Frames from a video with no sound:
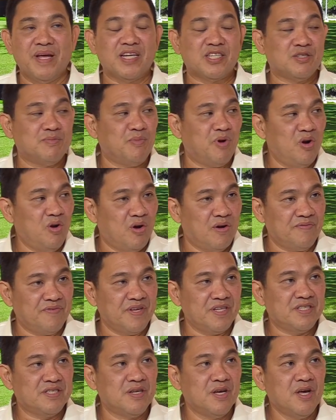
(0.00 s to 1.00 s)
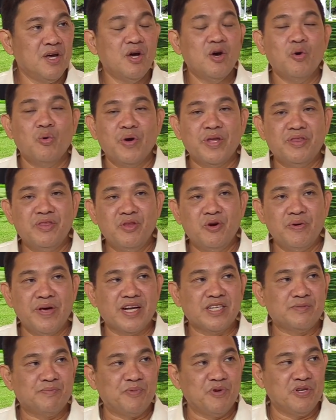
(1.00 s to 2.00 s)
by a small office with no
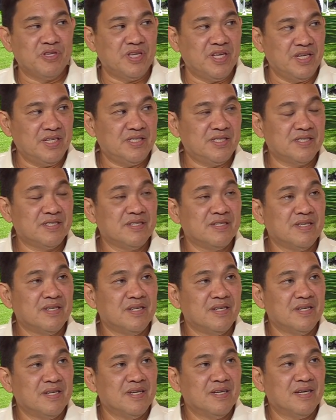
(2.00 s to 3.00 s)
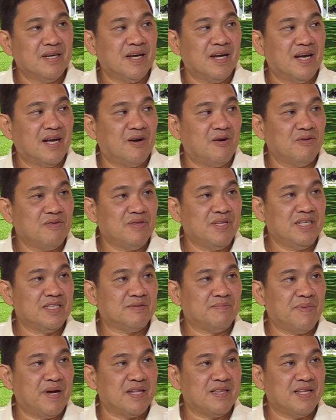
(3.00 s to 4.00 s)
expertise uh, on
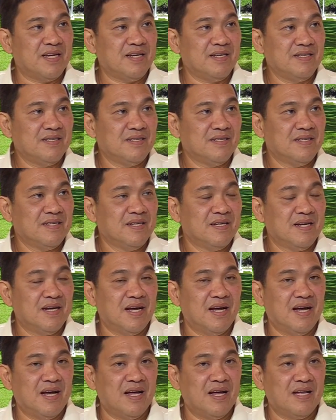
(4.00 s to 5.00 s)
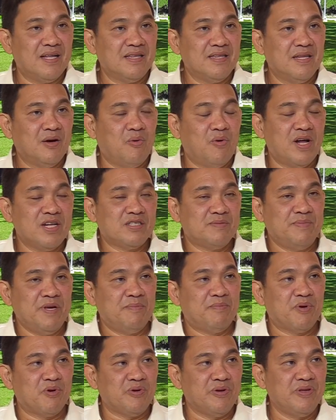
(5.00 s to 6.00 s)
this matter. Uh, the ones
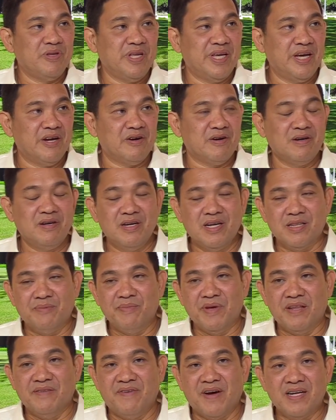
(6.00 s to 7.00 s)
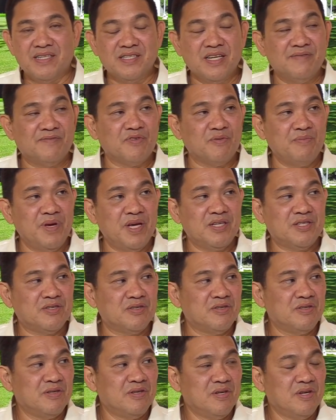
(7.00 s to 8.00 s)
being procured here, let me advance the
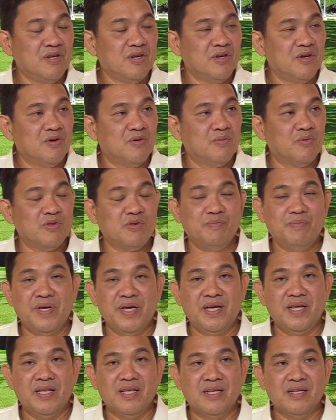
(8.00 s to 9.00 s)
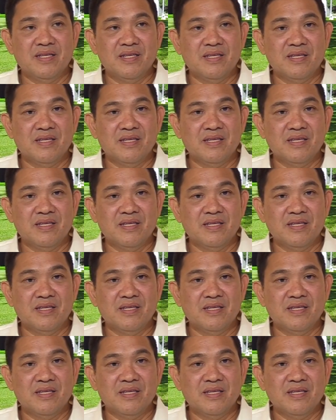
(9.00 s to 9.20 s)
information, would be